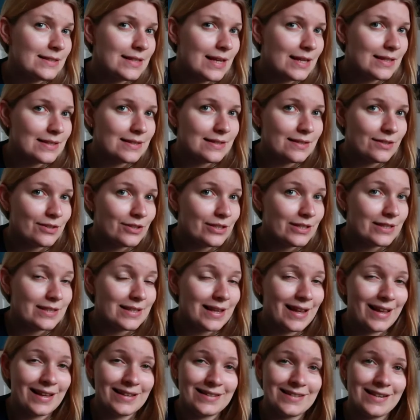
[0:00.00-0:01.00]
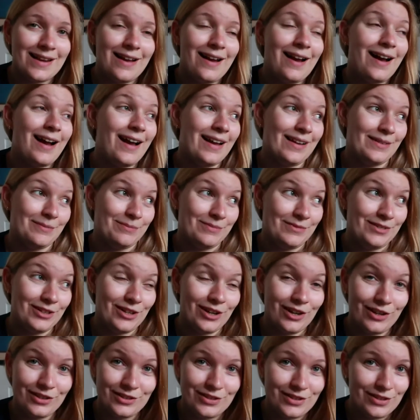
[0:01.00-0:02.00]
dancers, and I'm
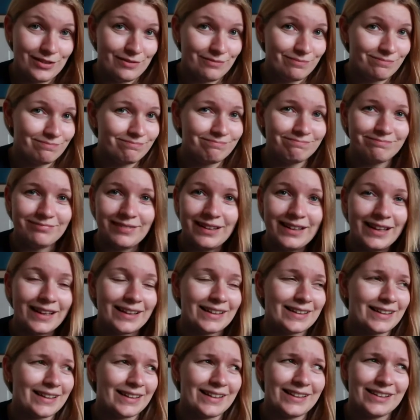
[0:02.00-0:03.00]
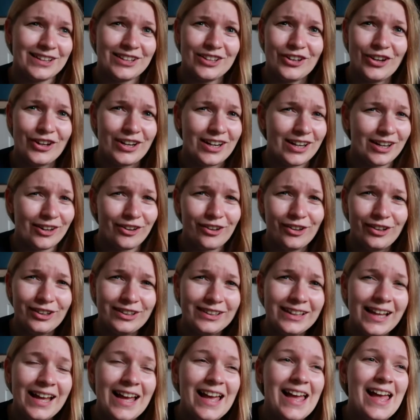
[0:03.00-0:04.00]
not, like, not at
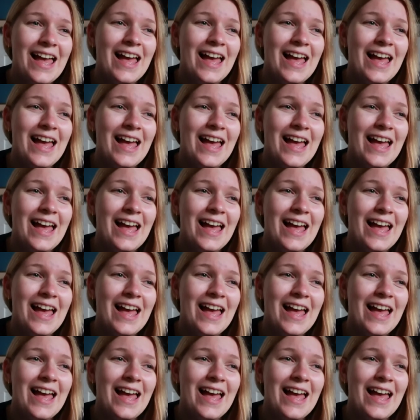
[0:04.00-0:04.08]
all.